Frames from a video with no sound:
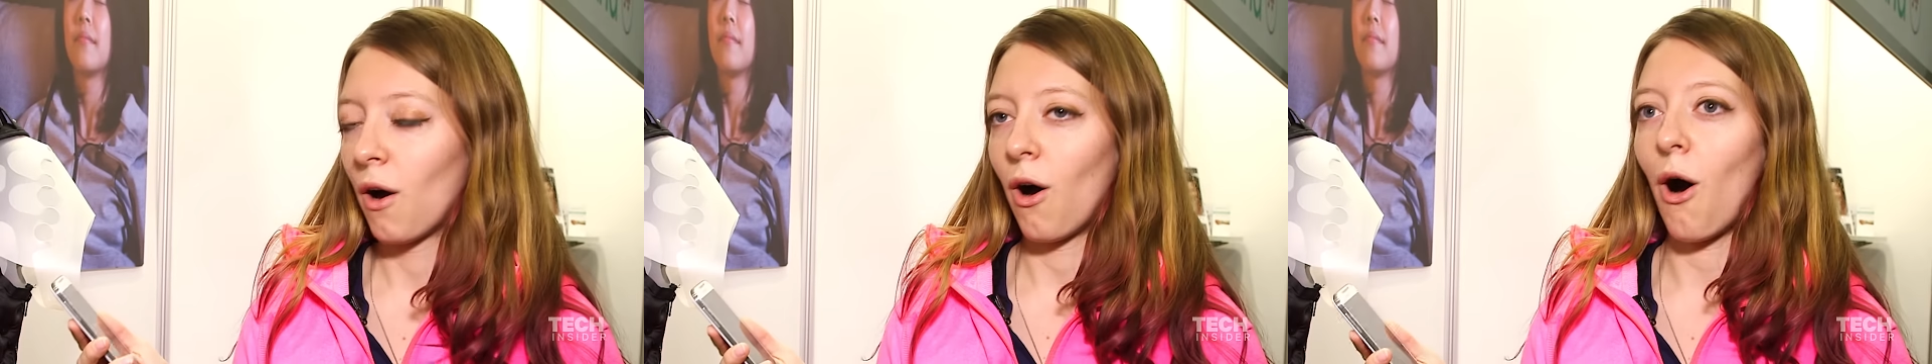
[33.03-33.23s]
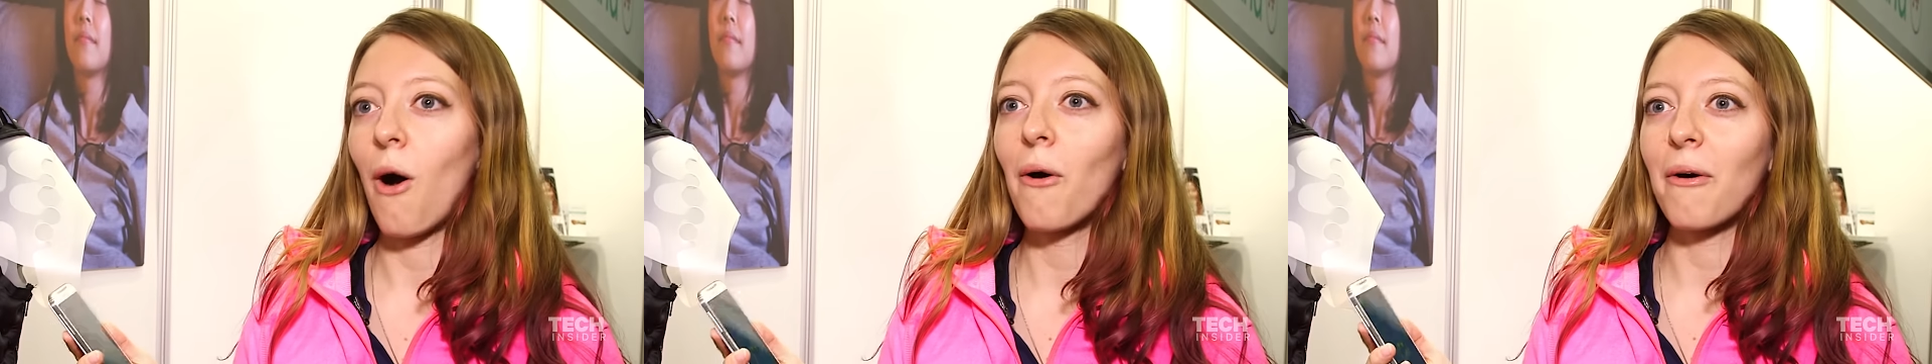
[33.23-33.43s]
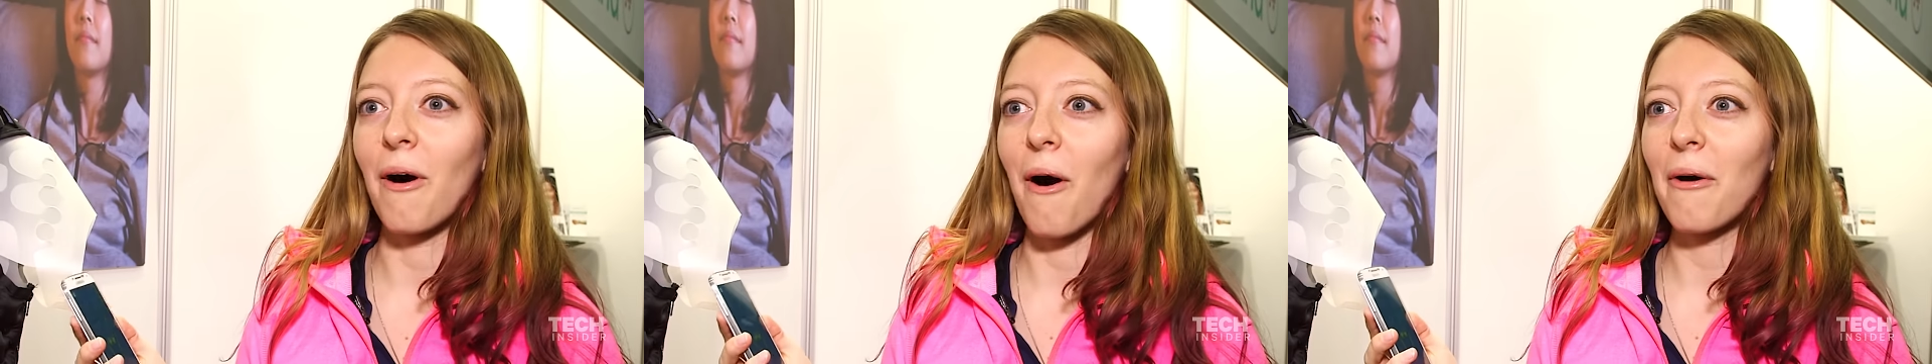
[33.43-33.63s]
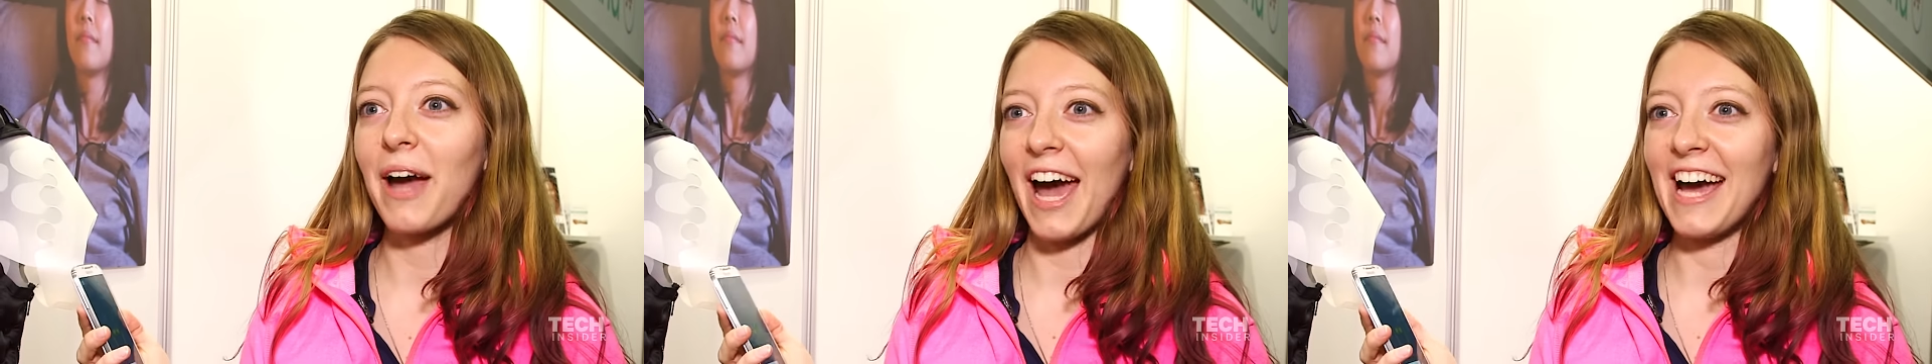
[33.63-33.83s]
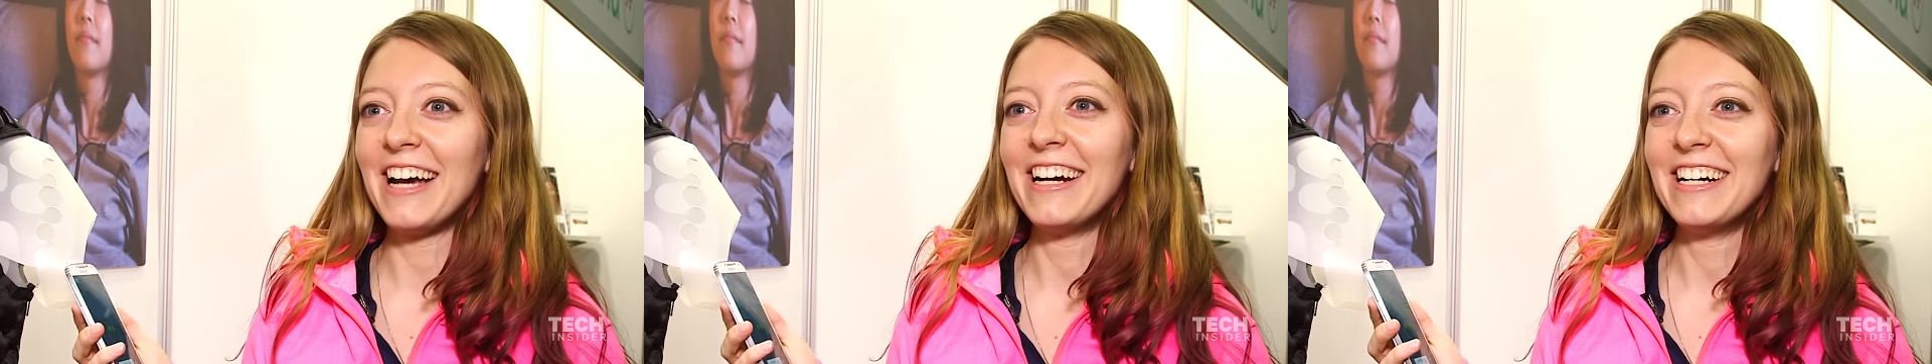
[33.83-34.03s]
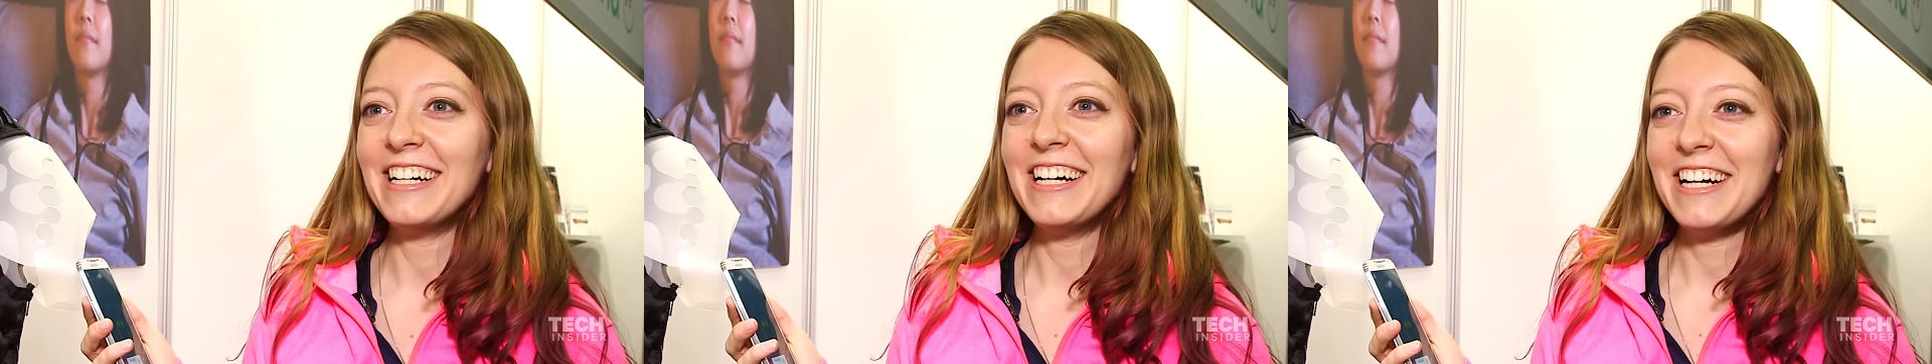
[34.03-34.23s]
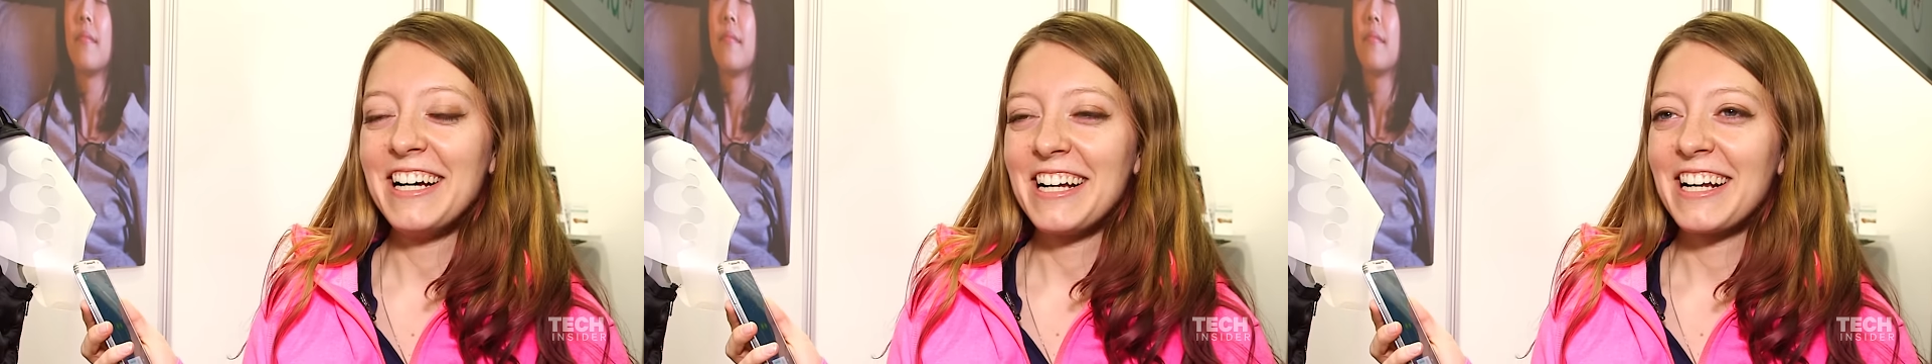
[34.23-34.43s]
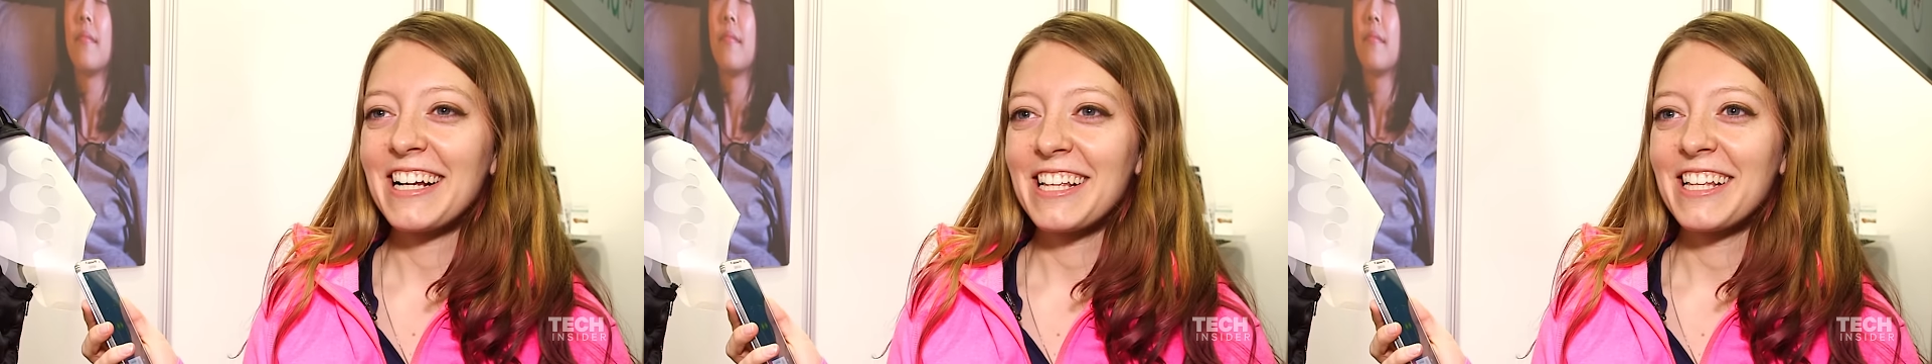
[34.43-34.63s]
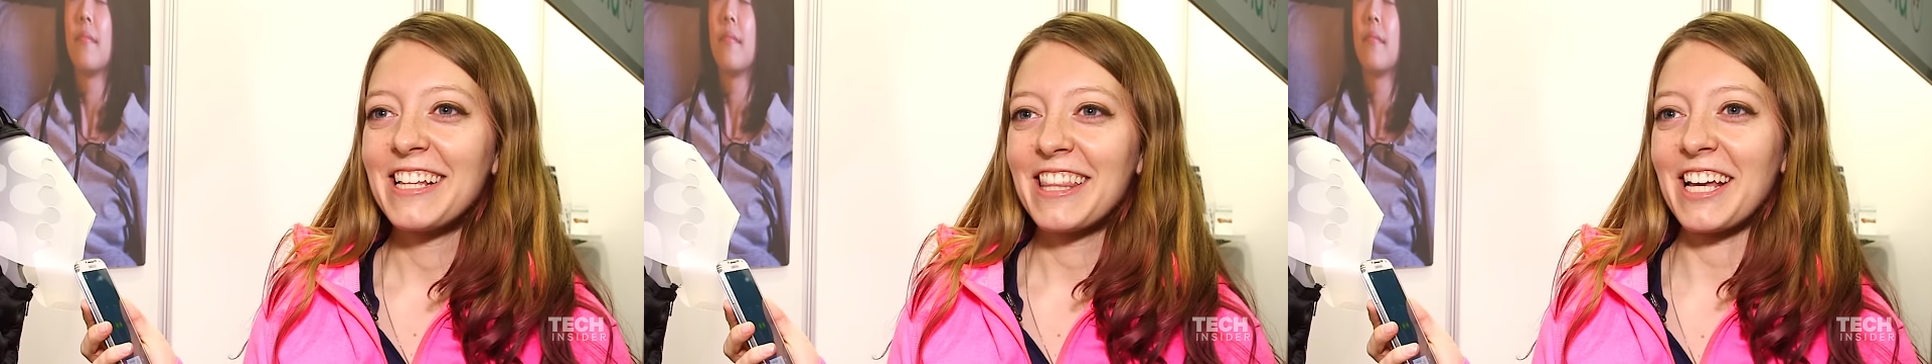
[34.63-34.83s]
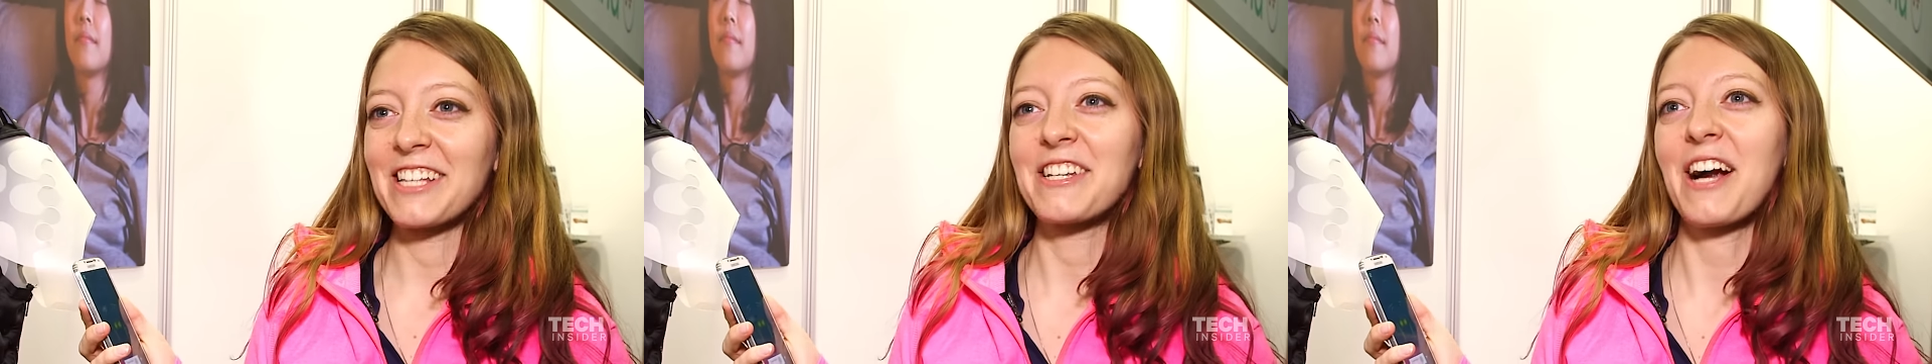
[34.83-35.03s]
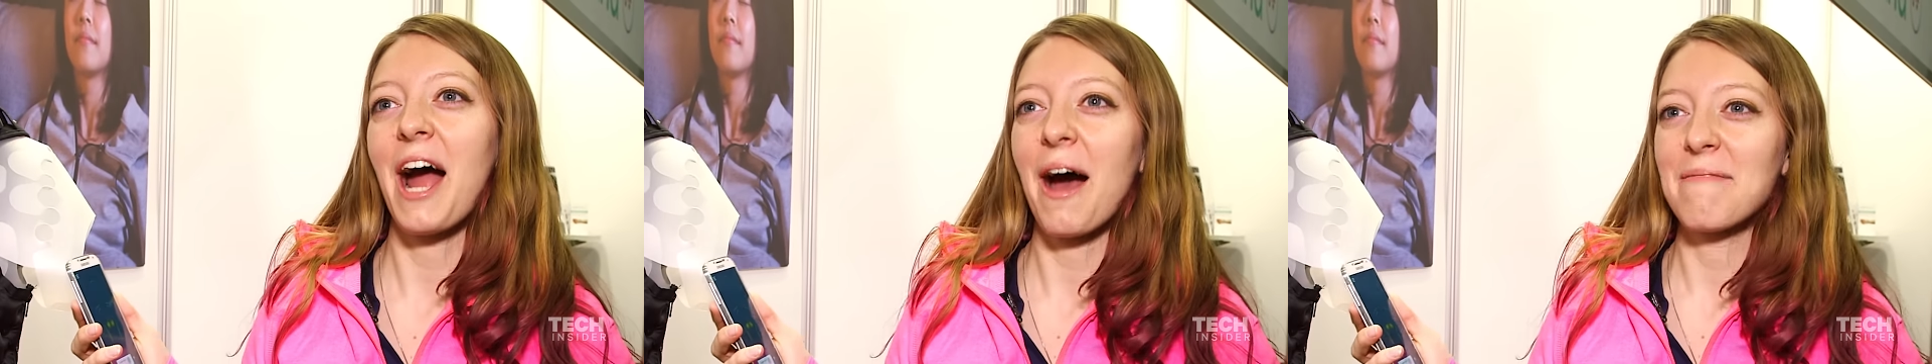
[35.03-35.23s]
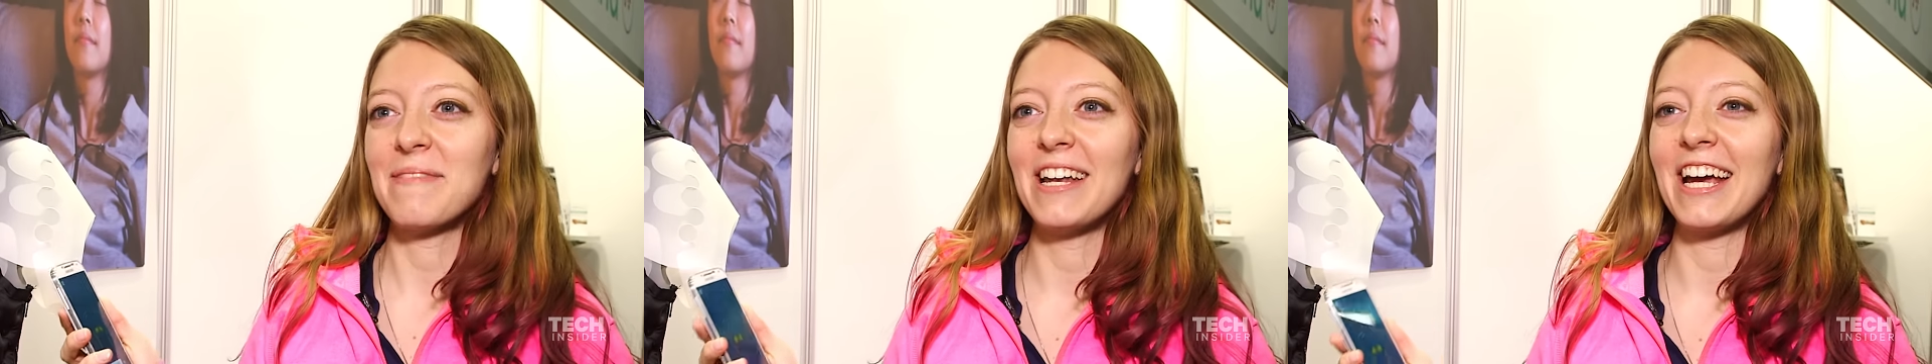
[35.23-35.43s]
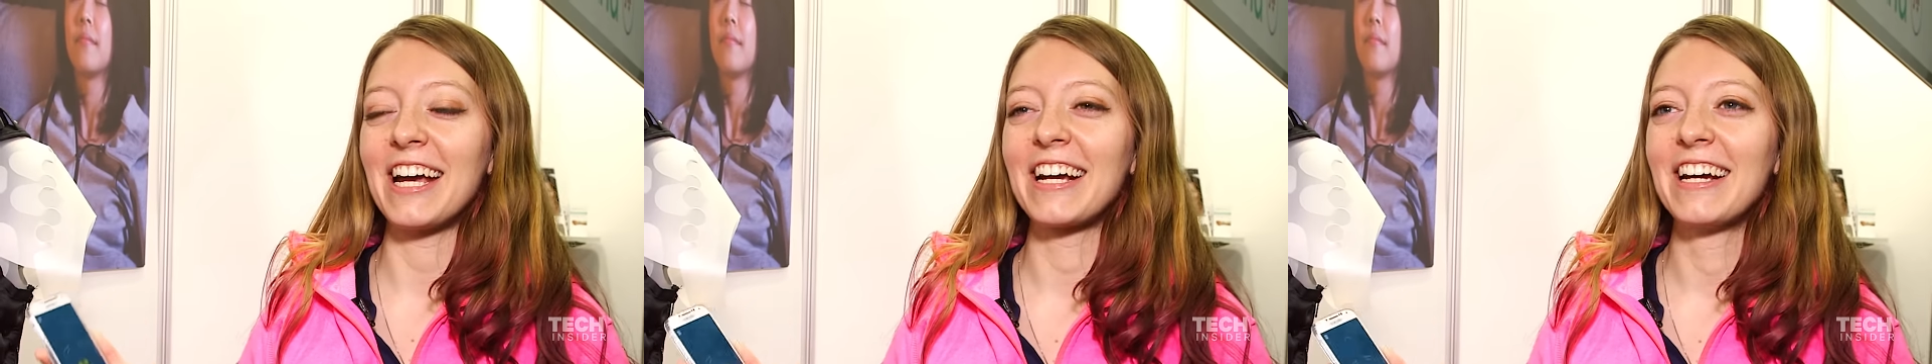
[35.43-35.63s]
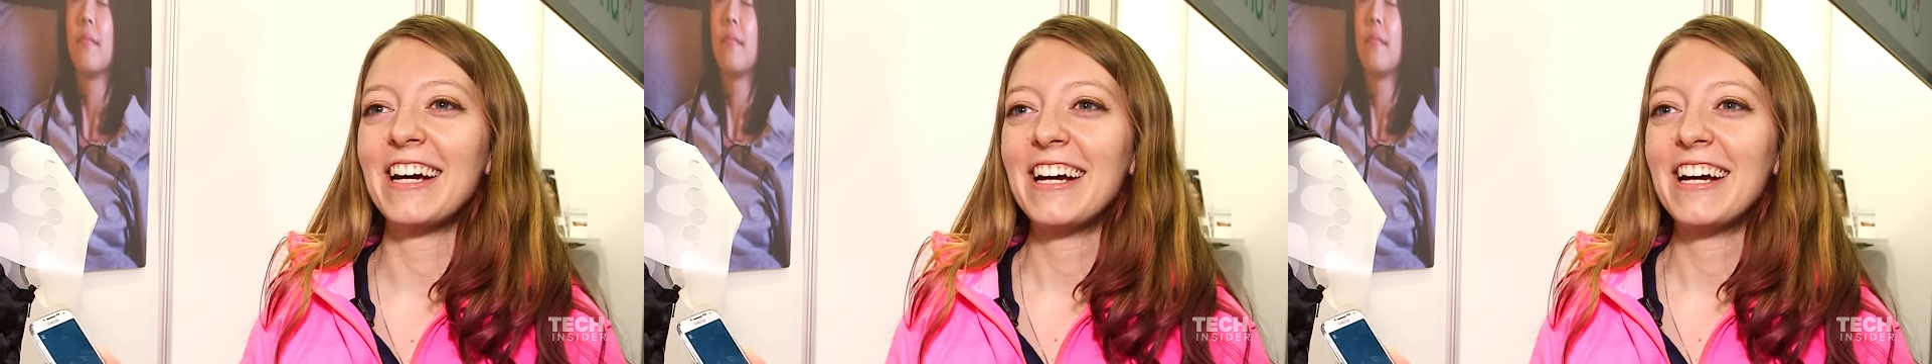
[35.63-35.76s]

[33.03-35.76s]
Oh, okay. Things are happening.